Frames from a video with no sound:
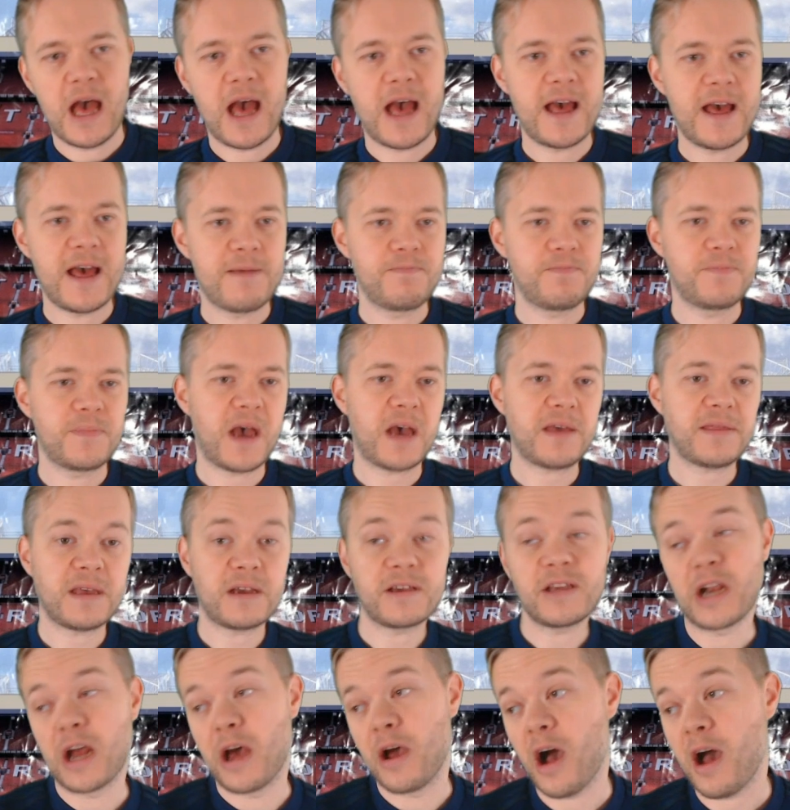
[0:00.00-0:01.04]

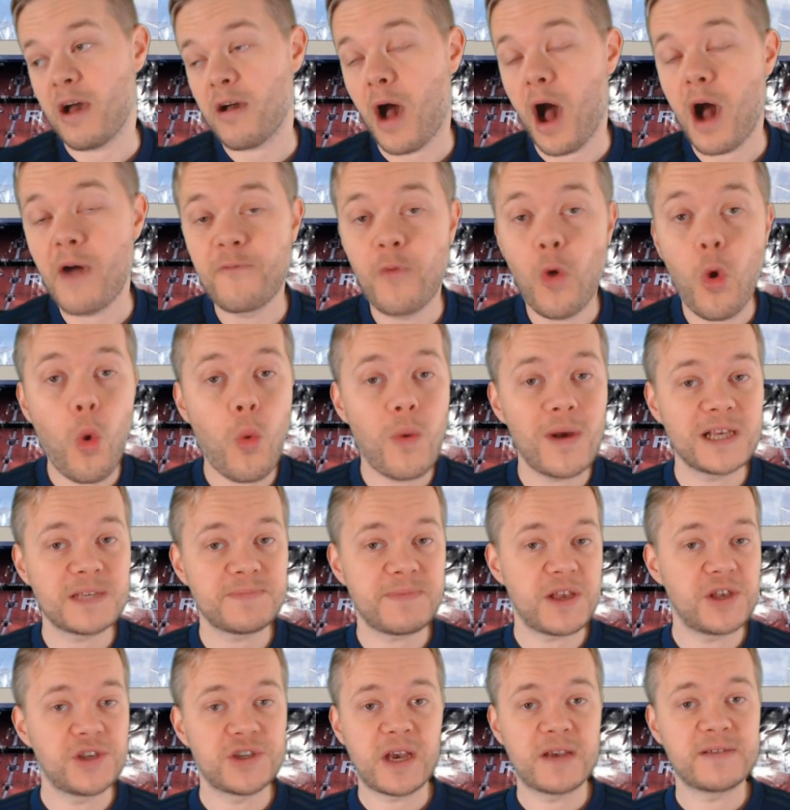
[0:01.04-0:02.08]
I've always
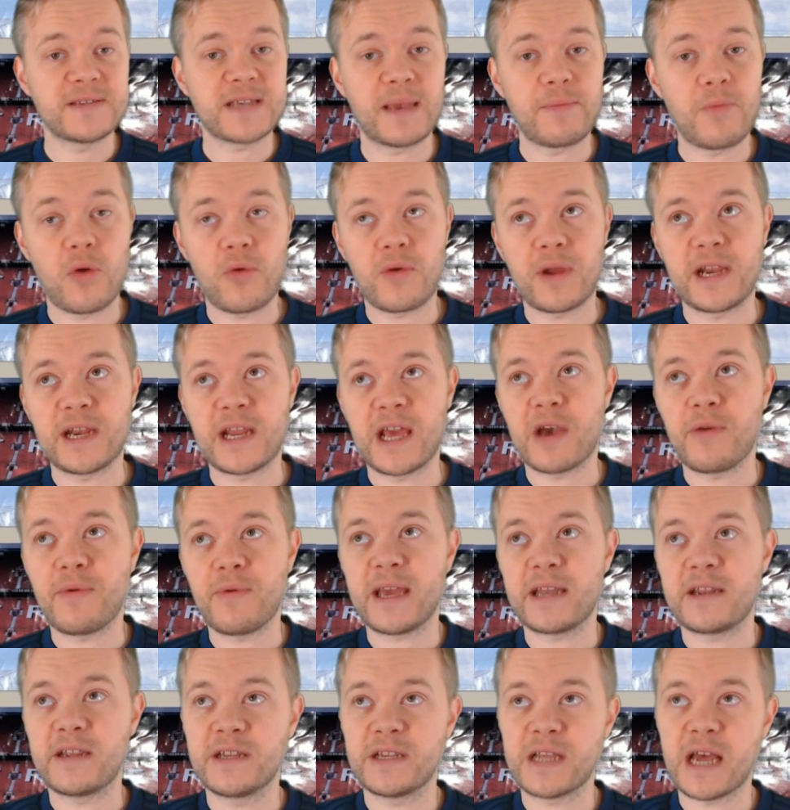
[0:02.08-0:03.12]
been Jose Mourinho
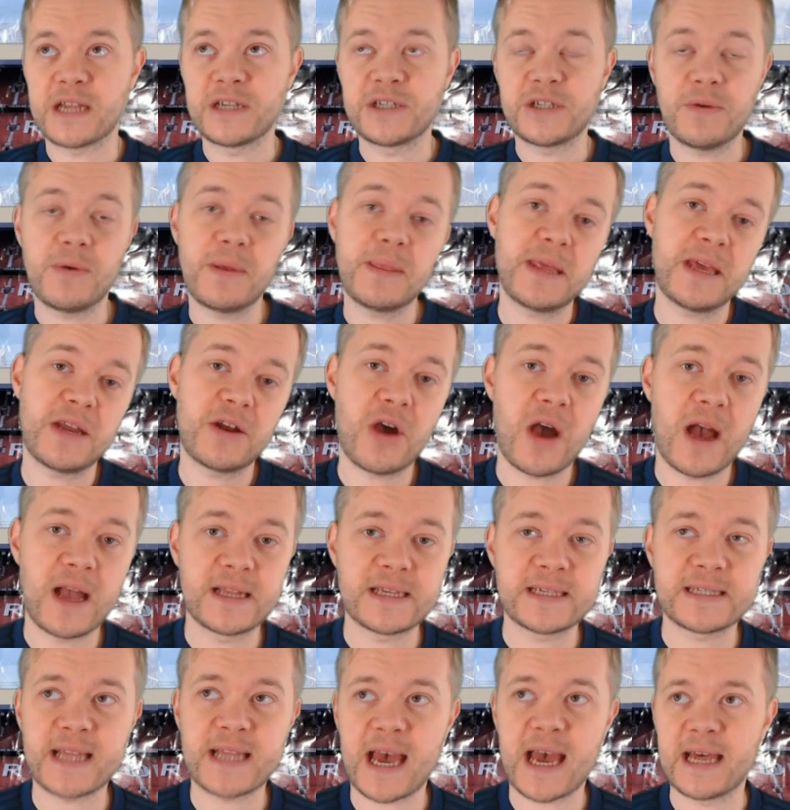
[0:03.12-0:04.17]
in and doing the United
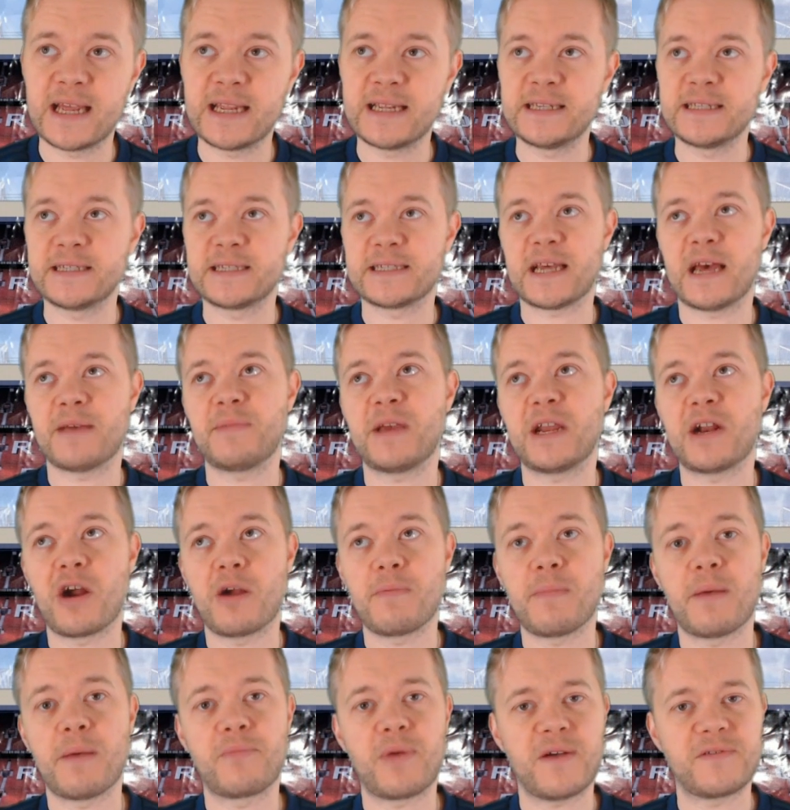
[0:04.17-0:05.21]
Stand. I
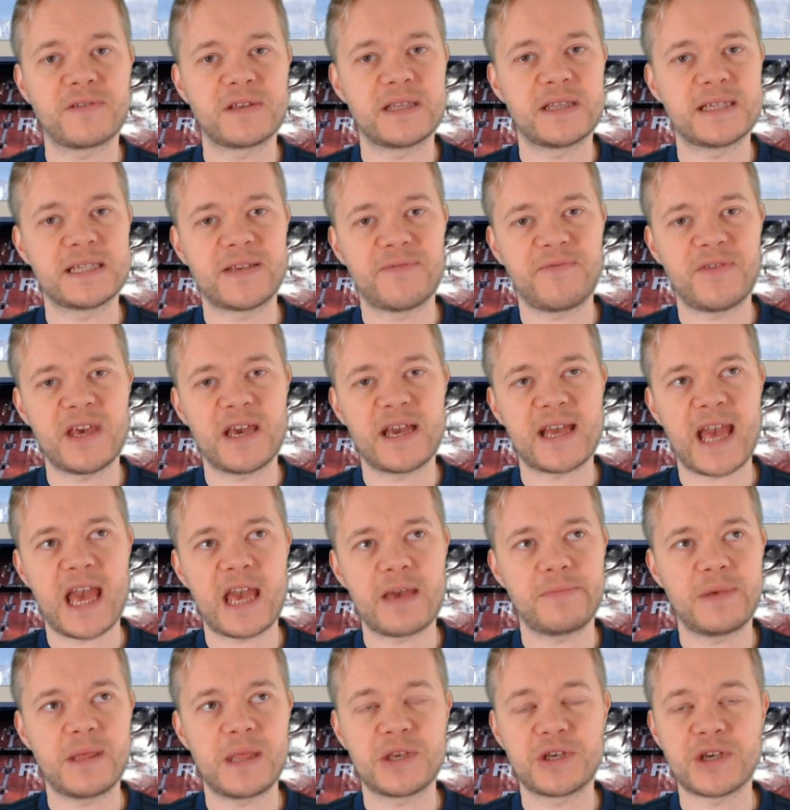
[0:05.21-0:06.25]
remember after the Sevilla
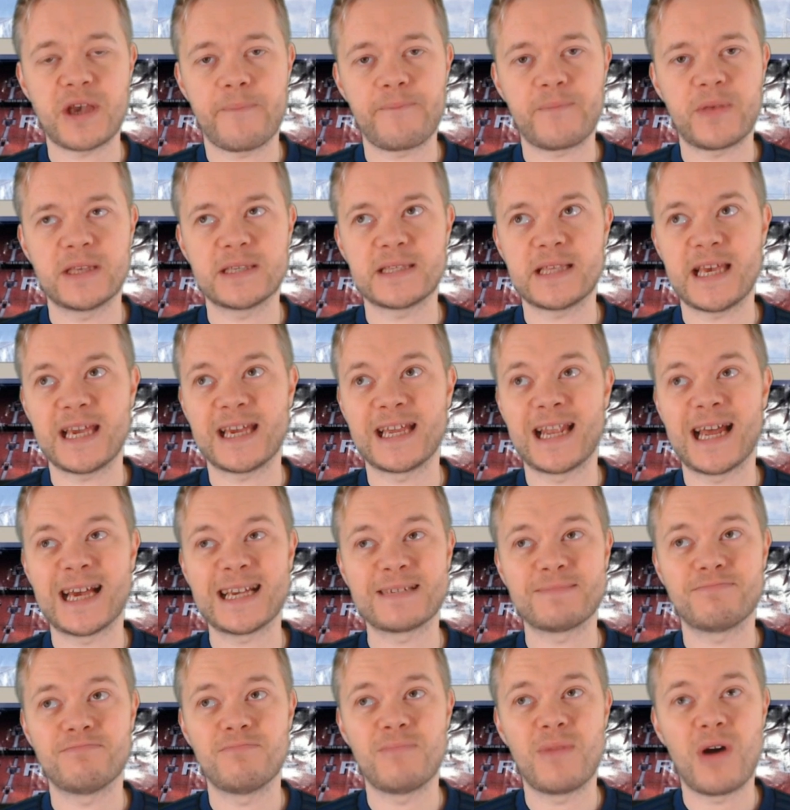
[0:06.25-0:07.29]
game in the Champions League
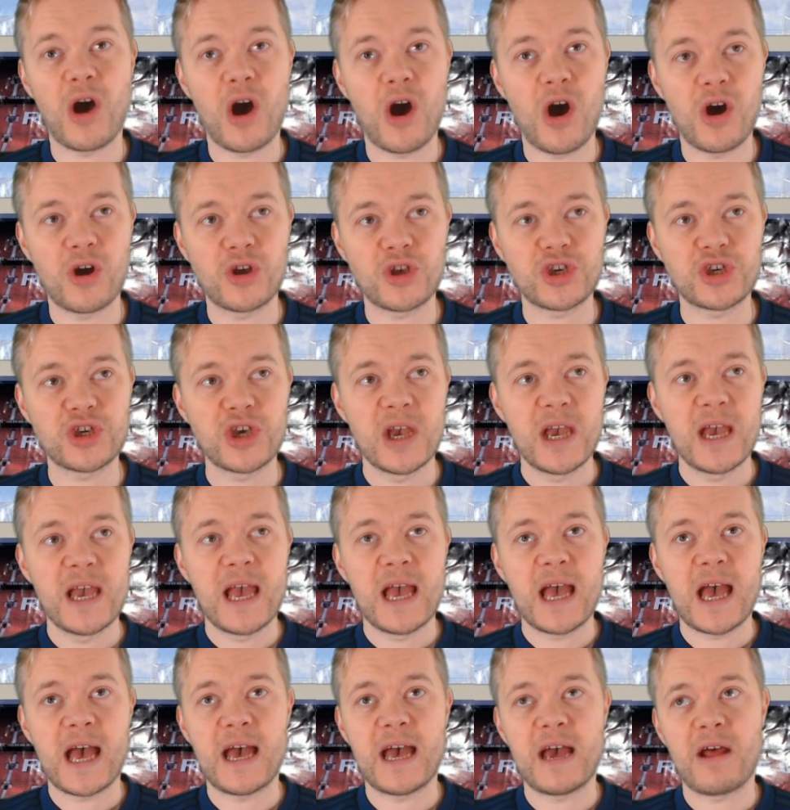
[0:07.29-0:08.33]
last March,
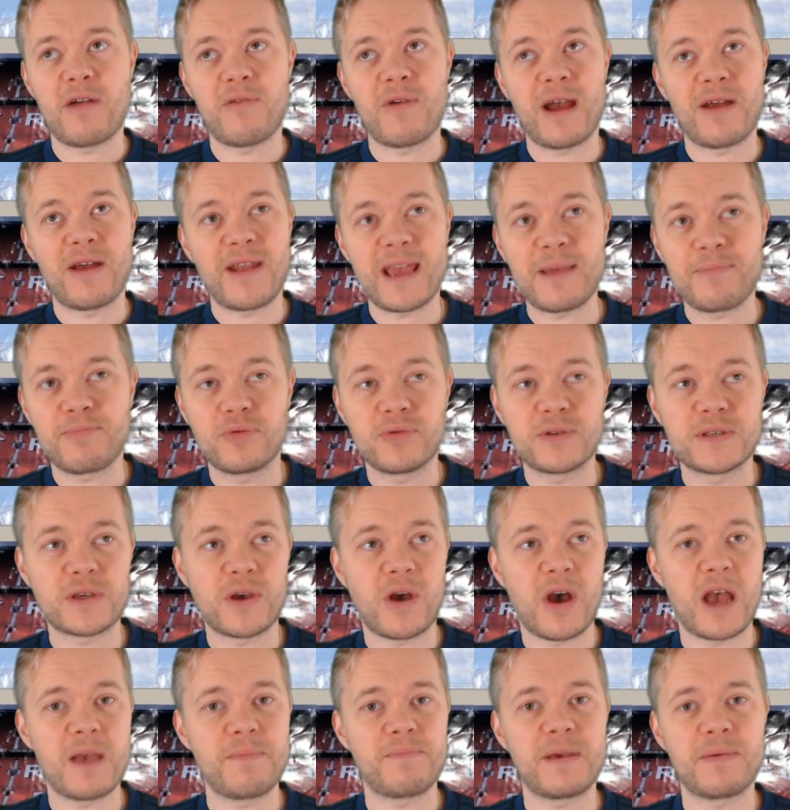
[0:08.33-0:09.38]
around April
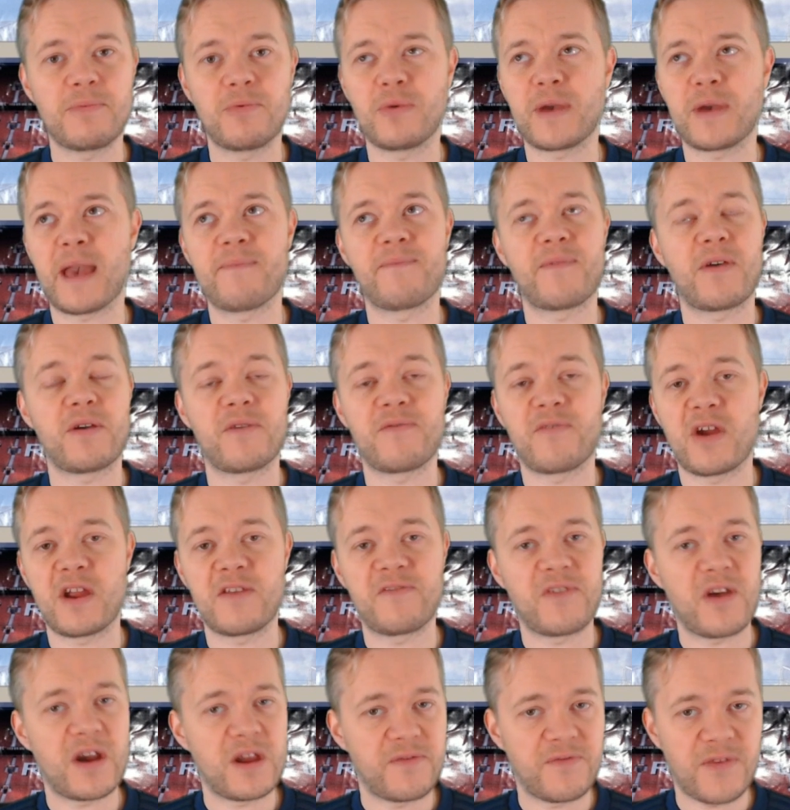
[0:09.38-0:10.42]
time, people were getting very, very,
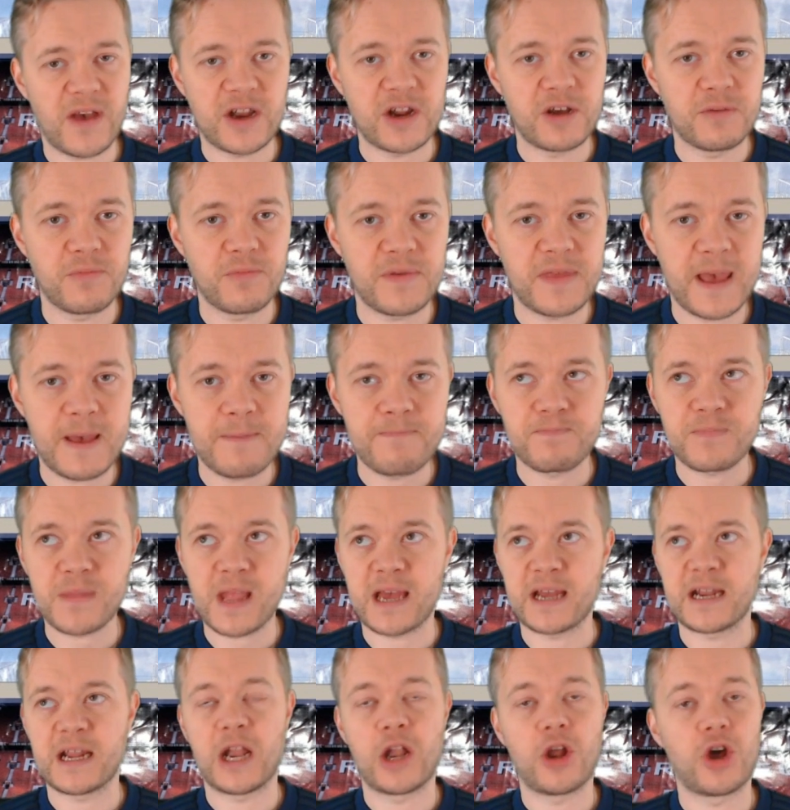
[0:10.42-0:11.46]
very fed up with him,
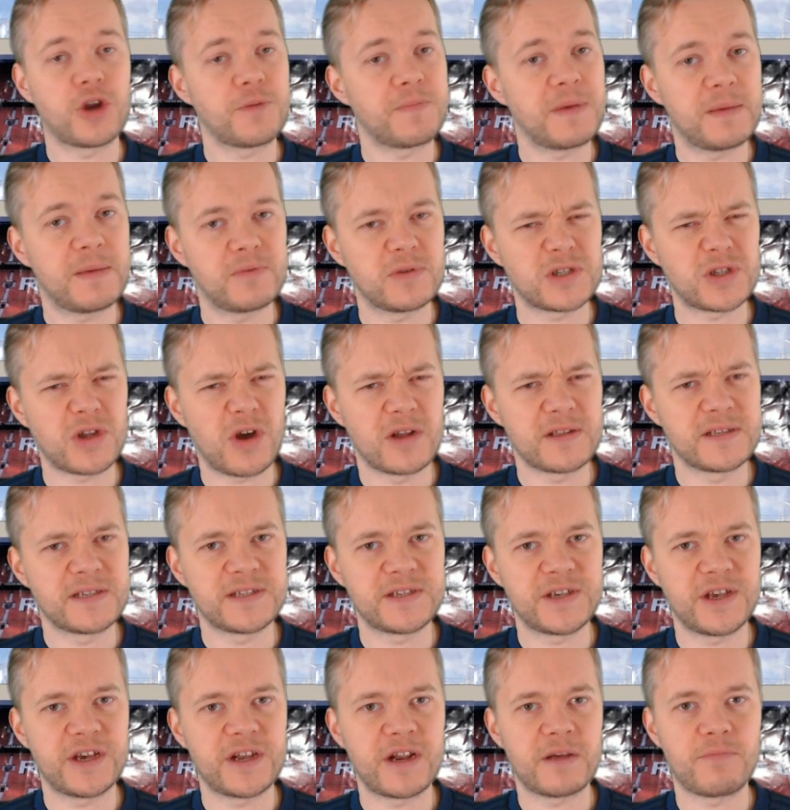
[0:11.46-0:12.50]
and a lot of people started to
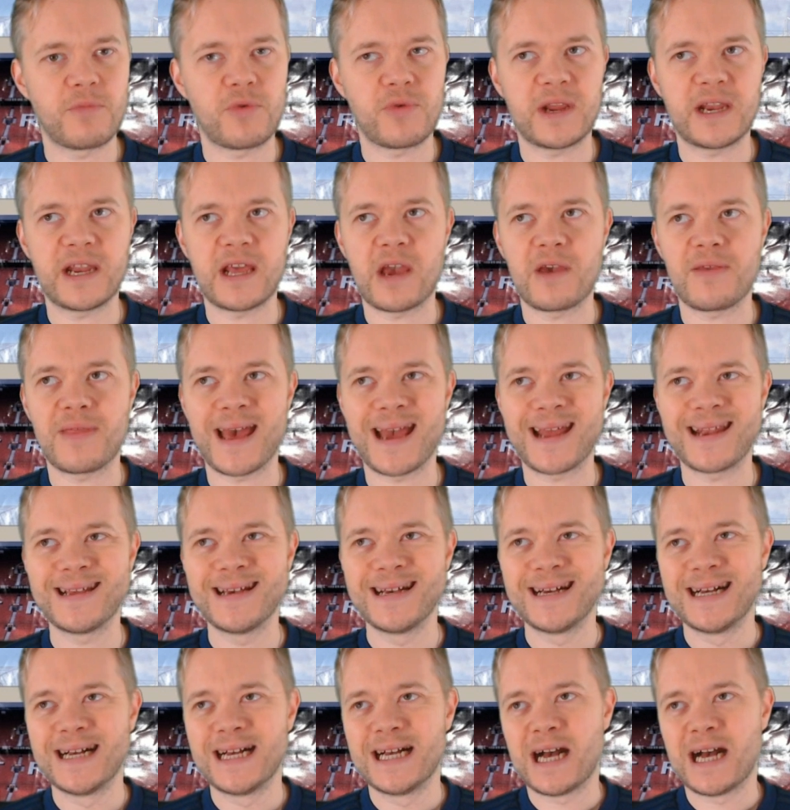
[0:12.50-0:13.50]
turn on Mourinho then.